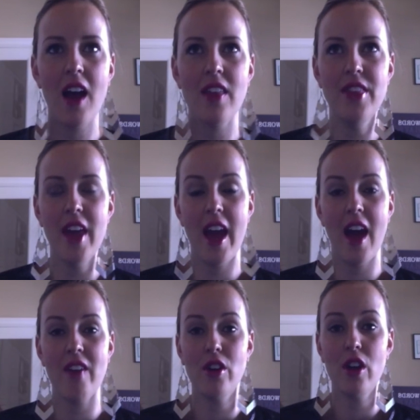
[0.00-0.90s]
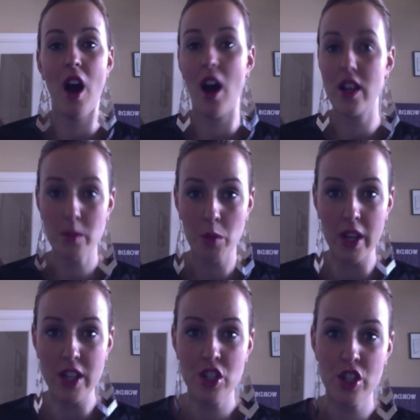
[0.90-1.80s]
they have an awesome
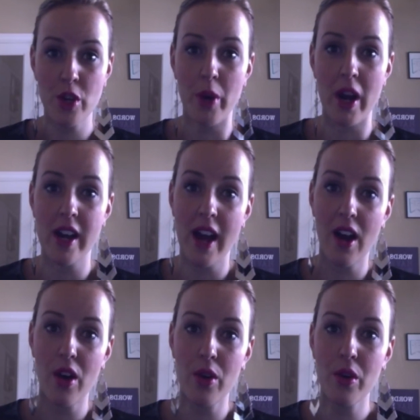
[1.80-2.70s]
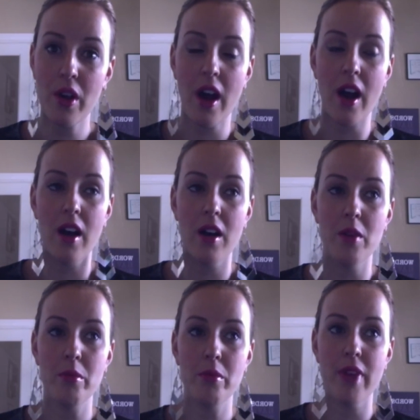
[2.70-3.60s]
relationship right now
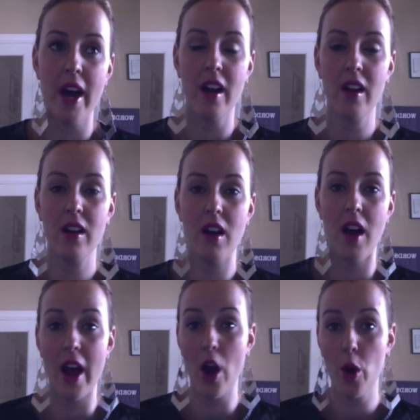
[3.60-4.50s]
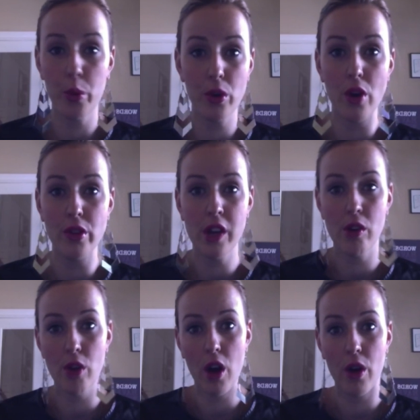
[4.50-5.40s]
that I hope will only
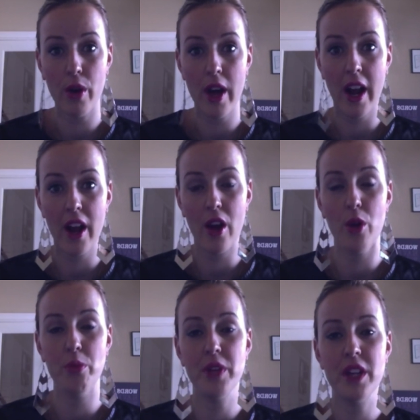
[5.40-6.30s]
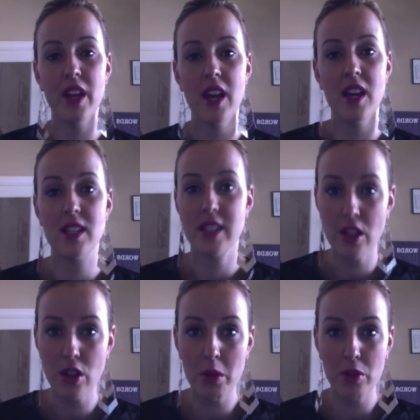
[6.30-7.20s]
grow, and I hope that they
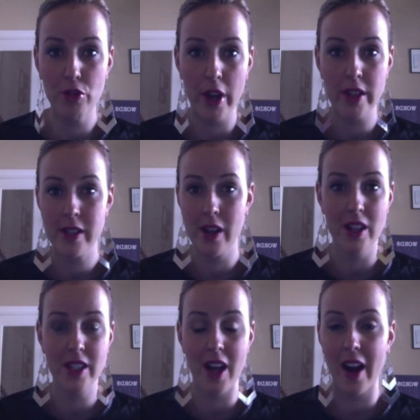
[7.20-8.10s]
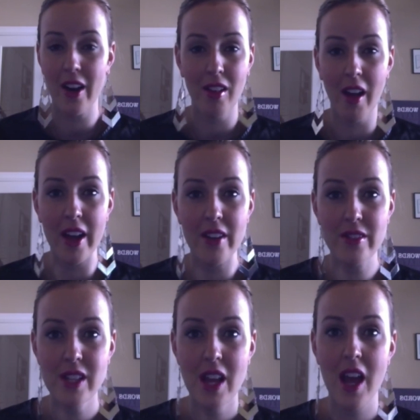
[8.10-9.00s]
continue to be friends their entire
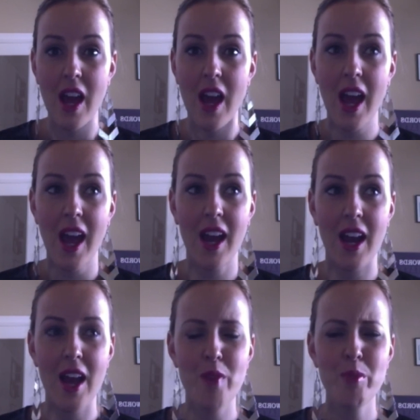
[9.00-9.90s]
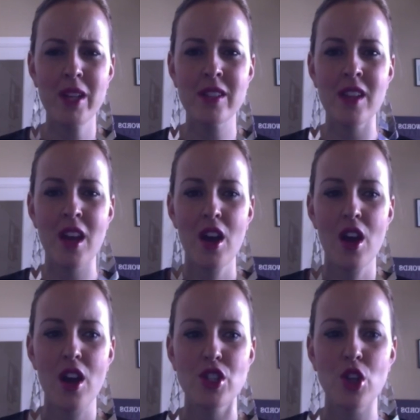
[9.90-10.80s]
lives. And it means
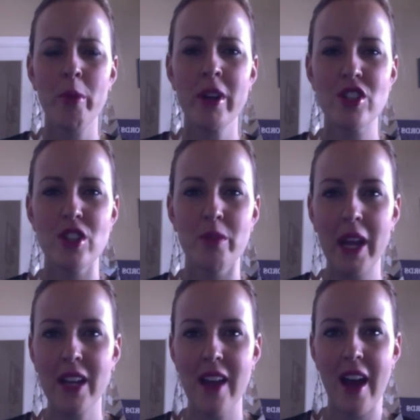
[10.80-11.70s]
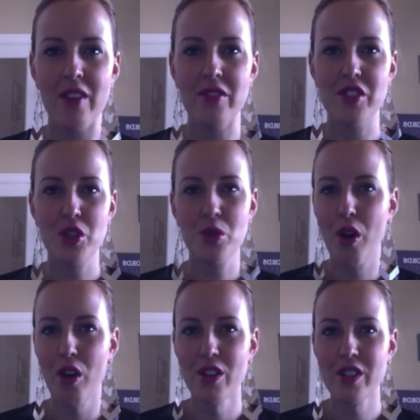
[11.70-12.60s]
so much to me to have 2
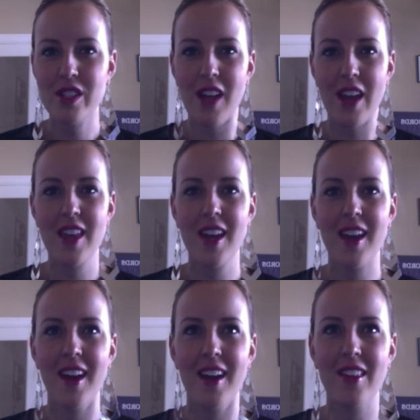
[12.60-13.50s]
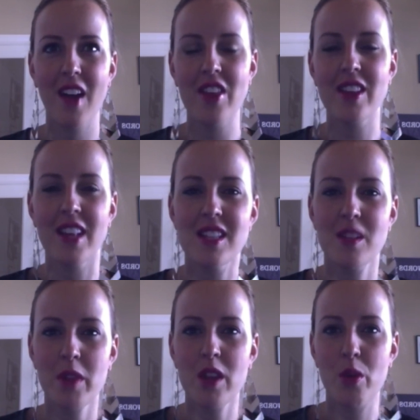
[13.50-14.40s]
girls. I think that's
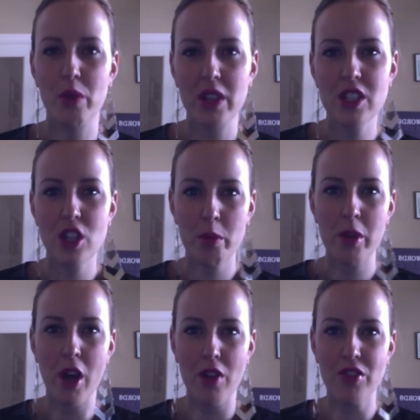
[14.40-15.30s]
something that really took me off